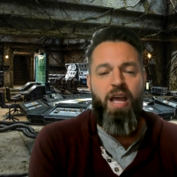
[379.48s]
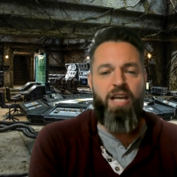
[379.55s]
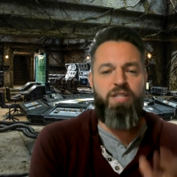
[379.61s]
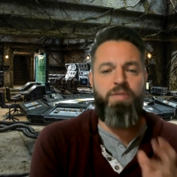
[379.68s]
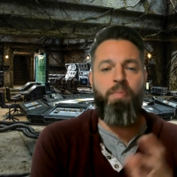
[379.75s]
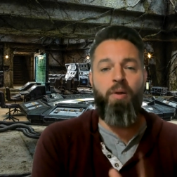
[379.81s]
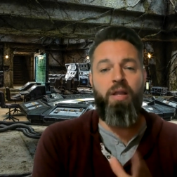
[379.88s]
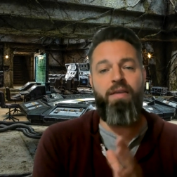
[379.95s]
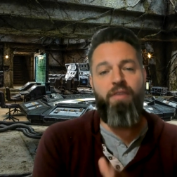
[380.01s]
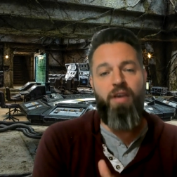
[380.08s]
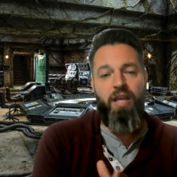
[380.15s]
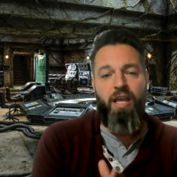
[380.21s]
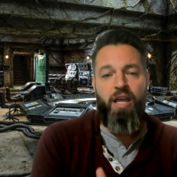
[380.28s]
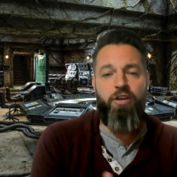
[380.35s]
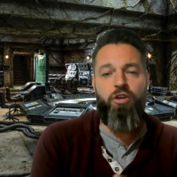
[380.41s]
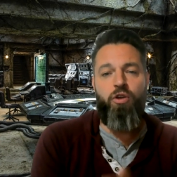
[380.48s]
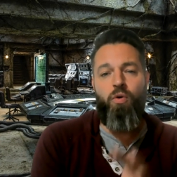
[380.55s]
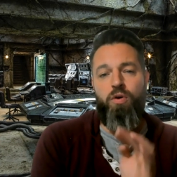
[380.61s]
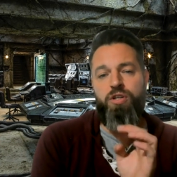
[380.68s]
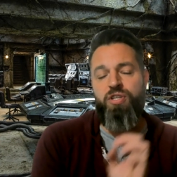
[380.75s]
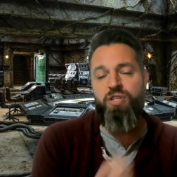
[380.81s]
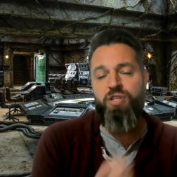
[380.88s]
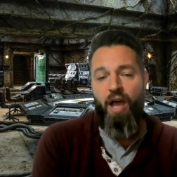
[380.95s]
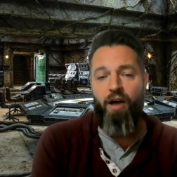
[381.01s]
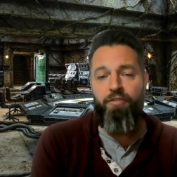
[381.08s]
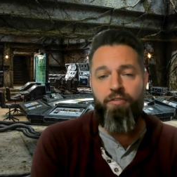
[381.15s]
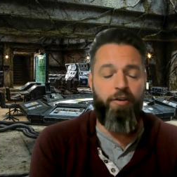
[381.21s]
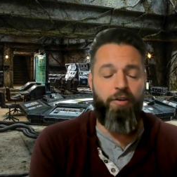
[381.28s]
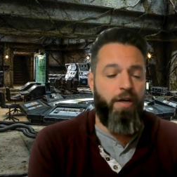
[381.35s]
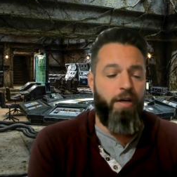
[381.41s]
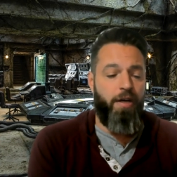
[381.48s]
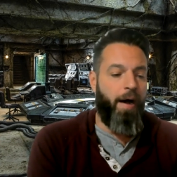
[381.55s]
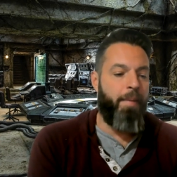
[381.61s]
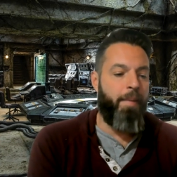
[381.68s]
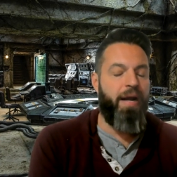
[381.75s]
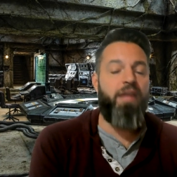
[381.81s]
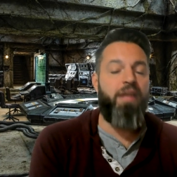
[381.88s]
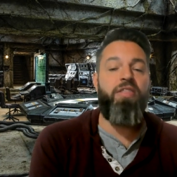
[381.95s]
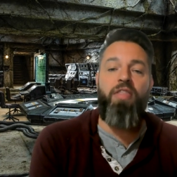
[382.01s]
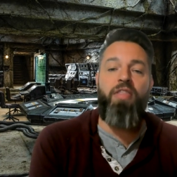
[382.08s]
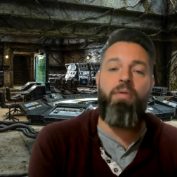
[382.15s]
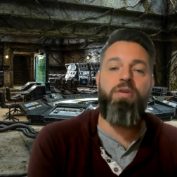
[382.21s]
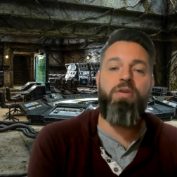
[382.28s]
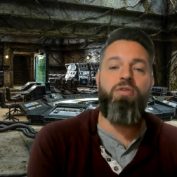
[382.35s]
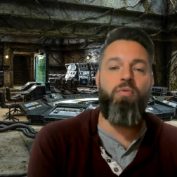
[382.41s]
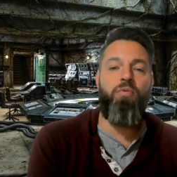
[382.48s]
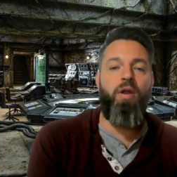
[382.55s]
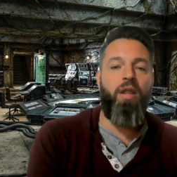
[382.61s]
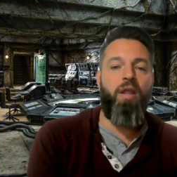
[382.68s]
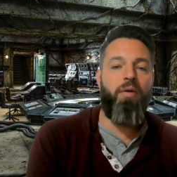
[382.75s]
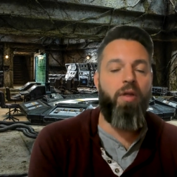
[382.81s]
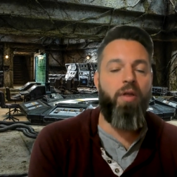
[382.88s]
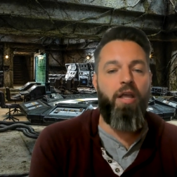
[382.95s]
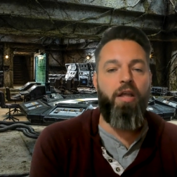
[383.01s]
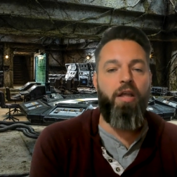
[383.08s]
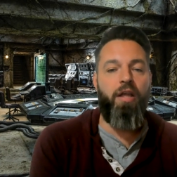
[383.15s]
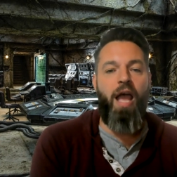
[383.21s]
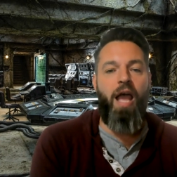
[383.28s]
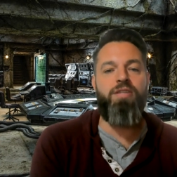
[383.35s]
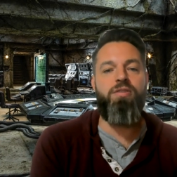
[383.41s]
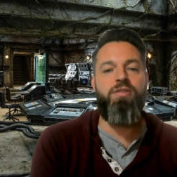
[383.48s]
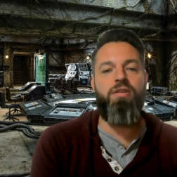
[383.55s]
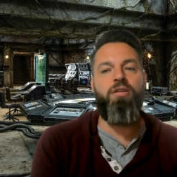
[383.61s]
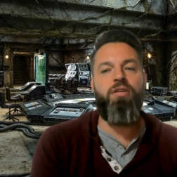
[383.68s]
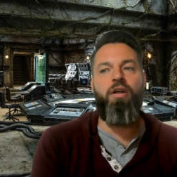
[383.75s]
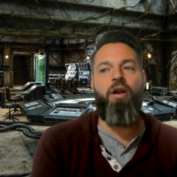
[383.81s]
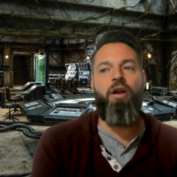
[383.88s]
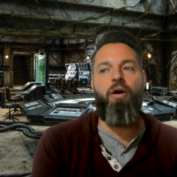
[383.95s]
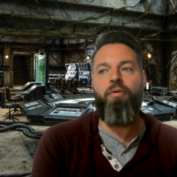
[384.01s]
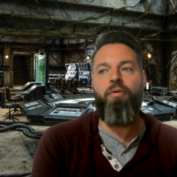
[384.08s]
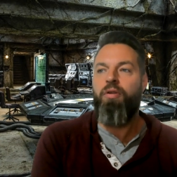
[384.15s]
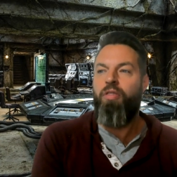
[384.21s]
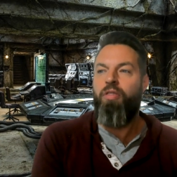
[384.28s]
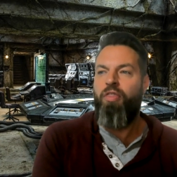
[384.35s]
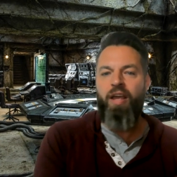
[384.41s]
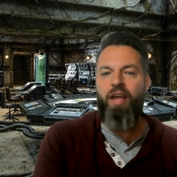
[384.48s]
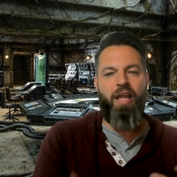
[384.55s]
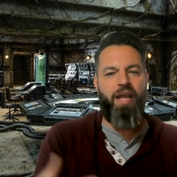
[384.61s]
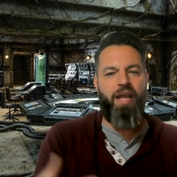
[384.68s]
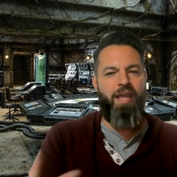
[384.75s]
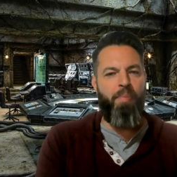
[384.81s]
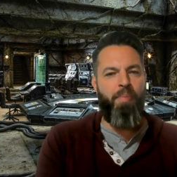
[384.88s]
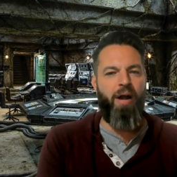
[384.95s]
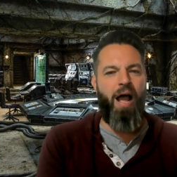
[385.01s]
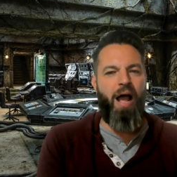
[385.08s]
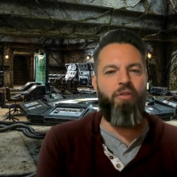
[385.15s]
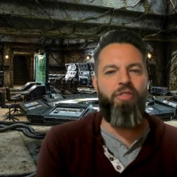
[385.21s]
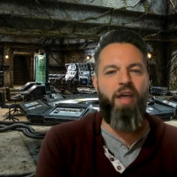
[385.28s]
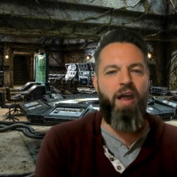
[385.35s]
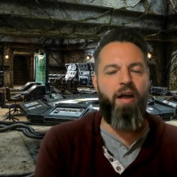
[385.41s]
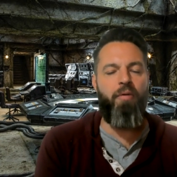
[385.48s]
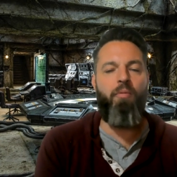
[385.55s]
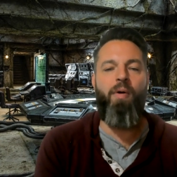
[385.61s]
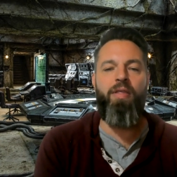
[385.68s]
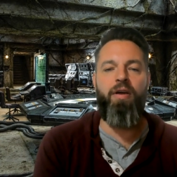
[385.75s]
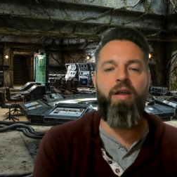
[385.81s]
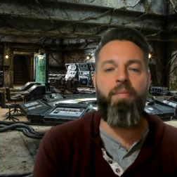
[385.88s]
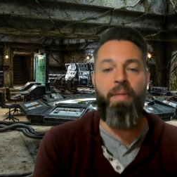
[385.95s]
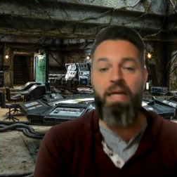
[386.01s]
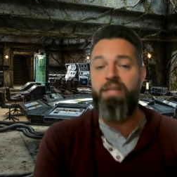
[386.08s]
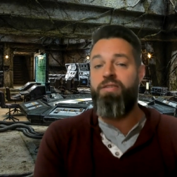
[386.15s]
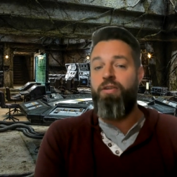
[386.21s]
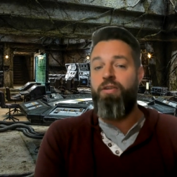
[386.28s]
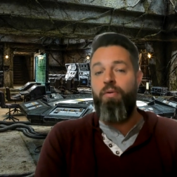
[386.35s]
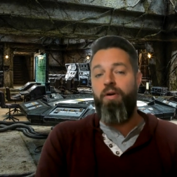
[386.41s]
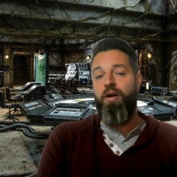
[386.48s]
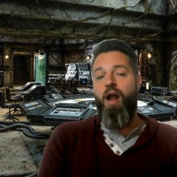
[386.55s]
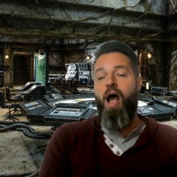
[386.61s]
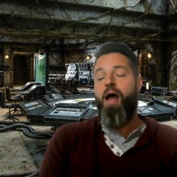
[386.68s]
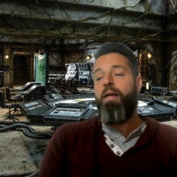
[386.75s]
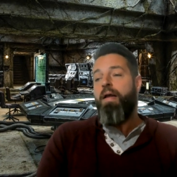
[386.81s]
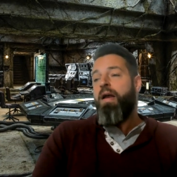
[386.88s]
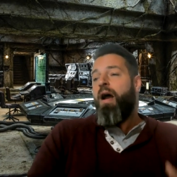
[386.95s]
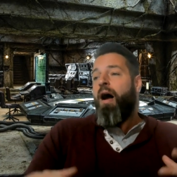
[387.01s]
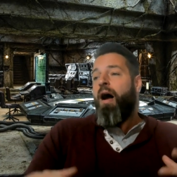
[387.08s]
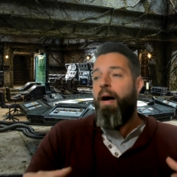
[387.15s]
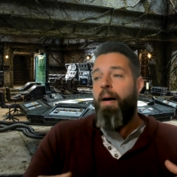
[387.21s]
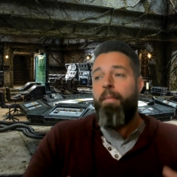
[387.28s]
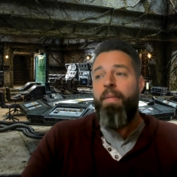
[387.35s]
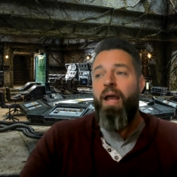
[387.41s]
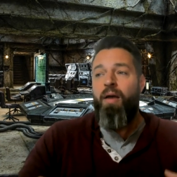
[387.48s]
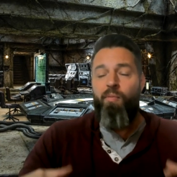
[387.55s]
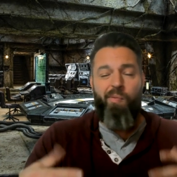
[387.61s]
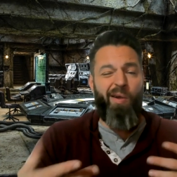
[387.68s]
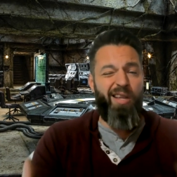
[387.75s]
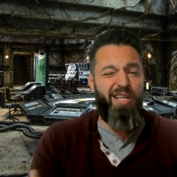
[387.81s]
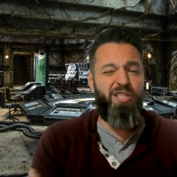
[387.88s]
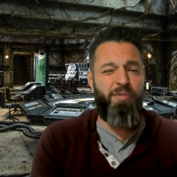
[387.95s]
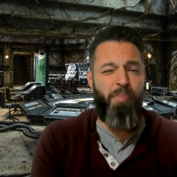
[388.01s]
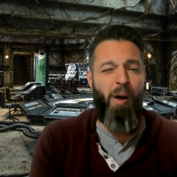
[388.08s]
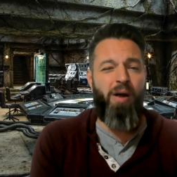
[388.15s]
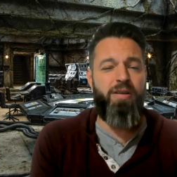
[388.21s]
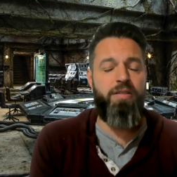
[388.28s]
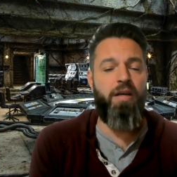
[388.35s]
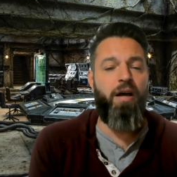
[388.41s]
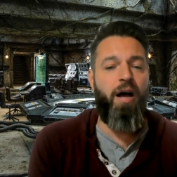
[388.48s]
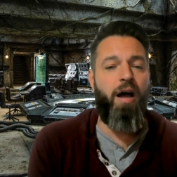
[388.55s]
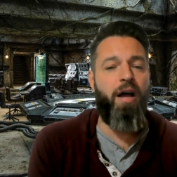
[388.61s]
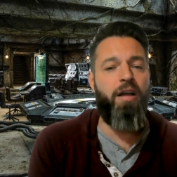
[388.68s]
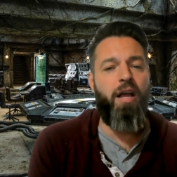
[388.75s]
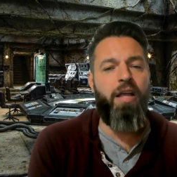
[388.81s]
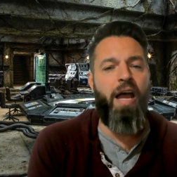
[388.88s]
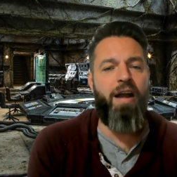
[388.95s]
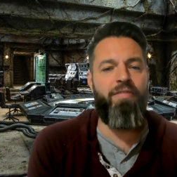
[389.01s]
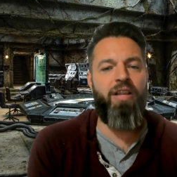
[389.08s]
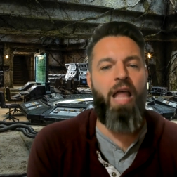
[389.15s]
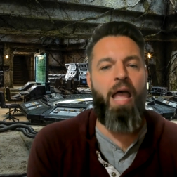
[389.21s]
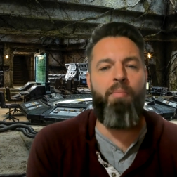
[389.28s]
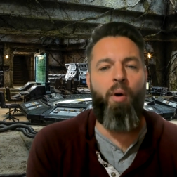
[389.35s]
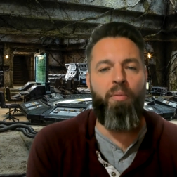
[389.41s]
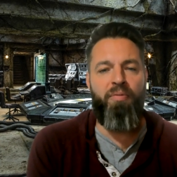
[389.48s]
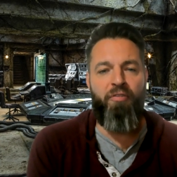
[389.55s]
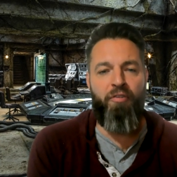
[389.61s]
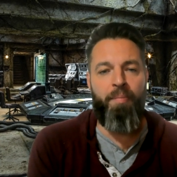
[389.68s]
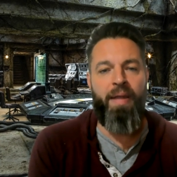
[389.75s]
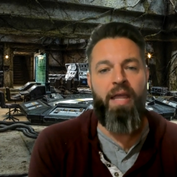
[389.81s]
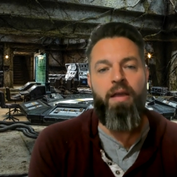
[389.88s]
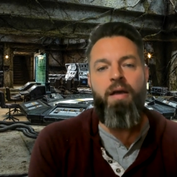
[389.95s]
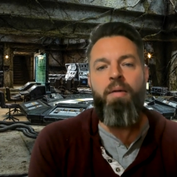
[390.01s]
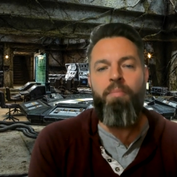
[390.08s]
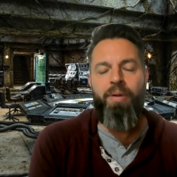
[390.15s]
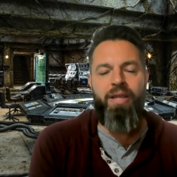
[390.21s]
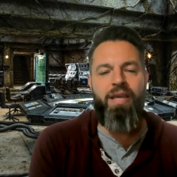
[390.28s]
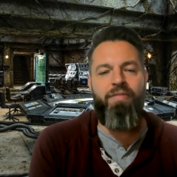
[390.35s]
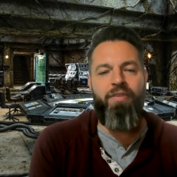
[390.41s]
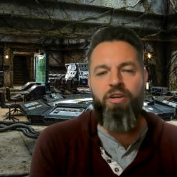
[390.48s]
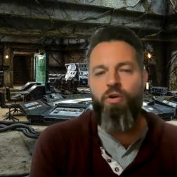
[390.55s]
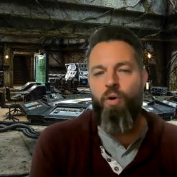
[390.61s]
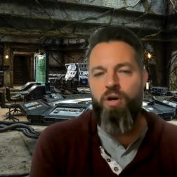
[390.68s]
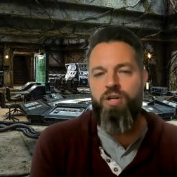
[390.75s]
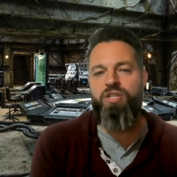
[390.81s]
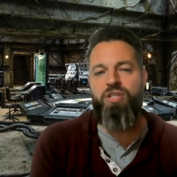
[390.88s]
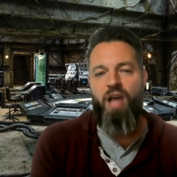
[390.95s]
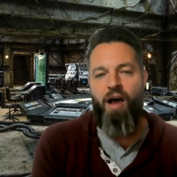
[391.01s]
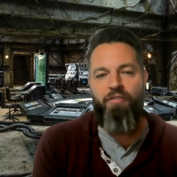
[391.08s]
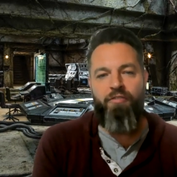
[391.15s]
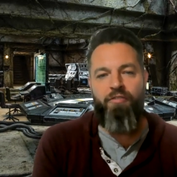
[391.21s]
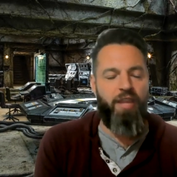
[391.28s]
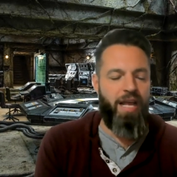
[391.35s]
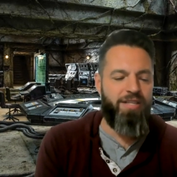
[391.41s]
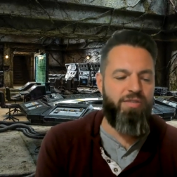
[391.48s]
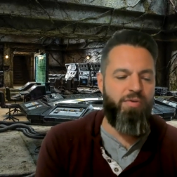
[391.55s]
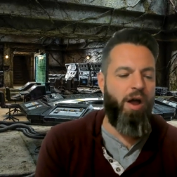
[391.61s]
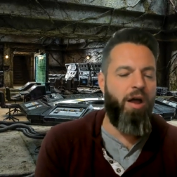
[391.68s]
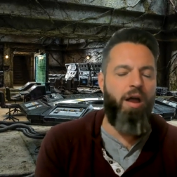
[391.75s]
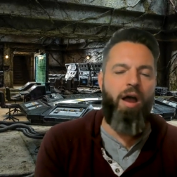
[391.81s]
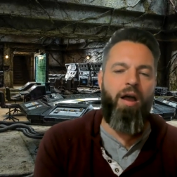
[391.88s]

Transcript: is believing in yourself. Um, and I thought that was a really, really nice, you know, thing that he put out there. Whether he meant to do it or not, um, it really sparked uh, kind of a light bulb for me. Believe in yourself, and that's a,